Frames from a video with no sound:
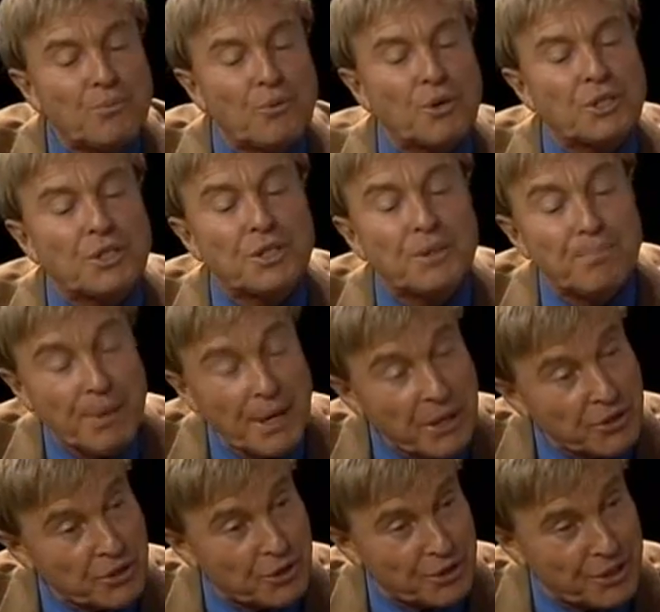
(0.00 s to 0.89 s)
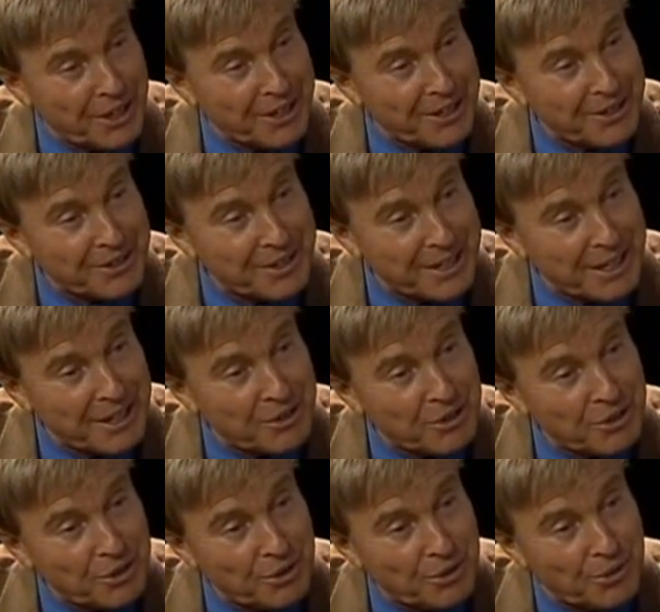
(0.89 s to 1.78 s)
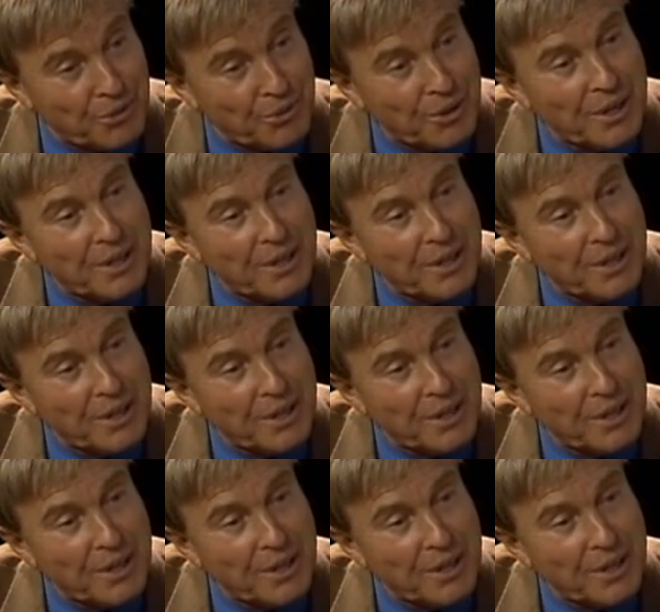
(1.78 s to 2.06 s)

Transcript: brought some pictures, I understand, too.